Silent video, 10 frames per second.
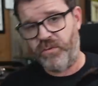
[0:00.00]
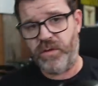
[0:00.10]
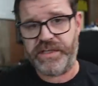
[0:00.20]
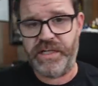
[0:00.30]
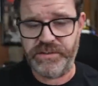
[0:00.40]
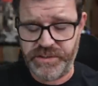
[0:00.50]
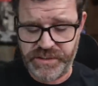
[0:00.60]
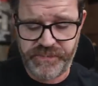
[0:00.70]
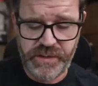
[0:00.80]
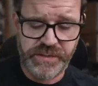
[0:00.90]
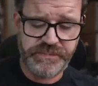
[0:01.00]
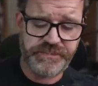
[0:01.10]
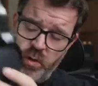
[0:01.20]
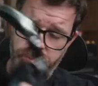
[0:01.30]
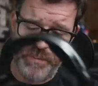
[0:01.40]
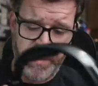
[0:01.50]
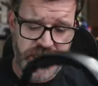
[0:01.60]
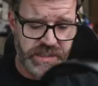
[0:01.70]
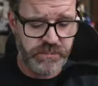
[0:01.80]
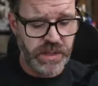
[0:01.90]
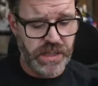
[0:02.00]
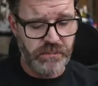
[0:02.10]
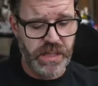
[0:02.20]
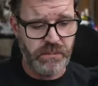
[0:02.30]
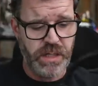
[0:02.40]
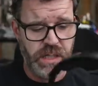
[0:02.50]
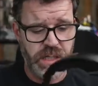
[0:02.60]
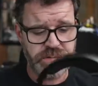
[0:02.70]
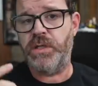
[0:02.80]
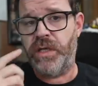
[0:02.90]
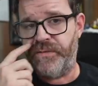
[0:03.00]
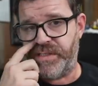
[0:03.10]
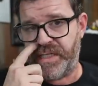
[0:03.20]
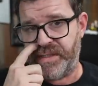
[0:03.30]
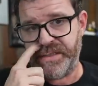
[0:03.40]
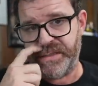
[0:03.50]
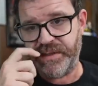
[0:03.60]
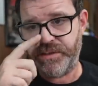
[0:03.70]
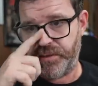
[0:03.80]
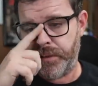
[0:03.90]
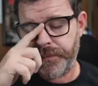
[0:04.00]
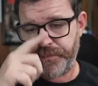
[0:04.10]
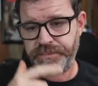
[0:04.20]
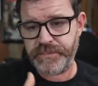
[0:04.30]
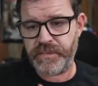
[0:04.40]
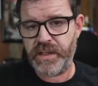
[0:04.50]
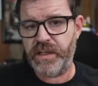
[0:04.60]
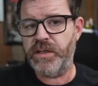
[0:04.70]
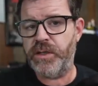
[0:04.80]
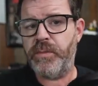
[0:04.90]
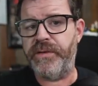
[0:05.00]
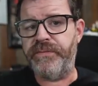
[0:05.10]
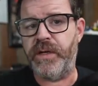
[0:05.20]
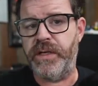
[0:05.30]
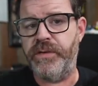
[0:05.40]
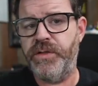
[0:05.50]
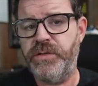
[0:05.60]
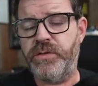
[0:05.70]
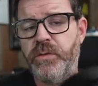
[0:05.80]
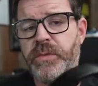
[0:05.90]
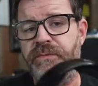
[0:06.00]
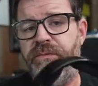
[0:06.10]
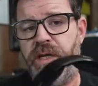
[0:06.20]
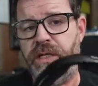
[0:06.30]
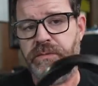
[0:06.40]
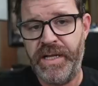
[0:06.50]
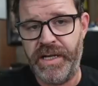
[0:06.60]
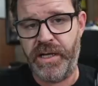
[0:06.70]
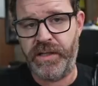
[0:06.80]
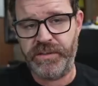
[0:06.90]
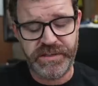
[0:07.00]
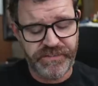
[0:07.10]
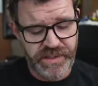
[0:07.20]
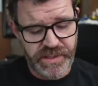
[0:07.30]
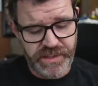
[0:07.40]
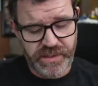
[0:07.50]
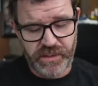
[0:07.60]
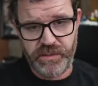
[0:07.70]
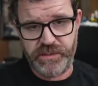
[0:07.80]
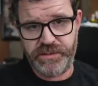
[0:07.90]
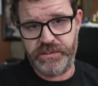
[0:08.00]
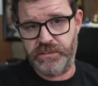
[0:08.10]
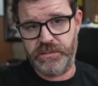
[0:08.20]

worked out just fine. Open back, blah, blah, blah. Love the sound signature. Little bit fun. Neutral, but fun. And $179,